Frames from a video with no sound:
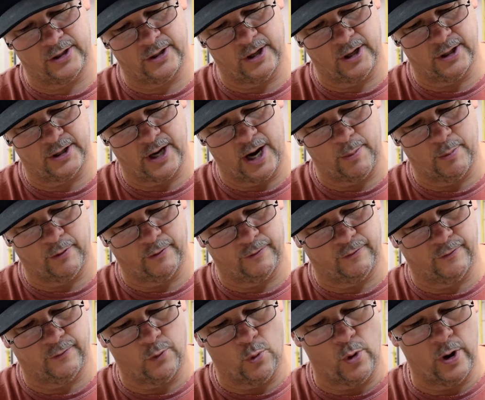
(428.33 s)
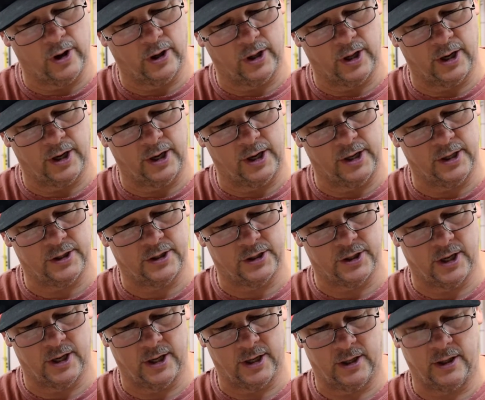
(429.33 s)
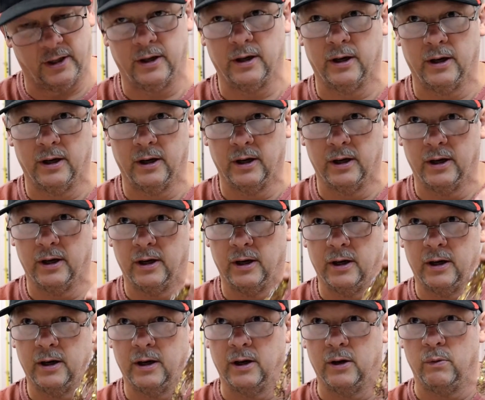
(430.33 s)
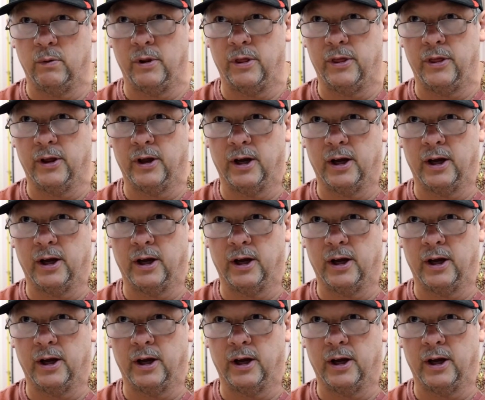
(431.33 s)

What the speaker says: a type of foil on the inside with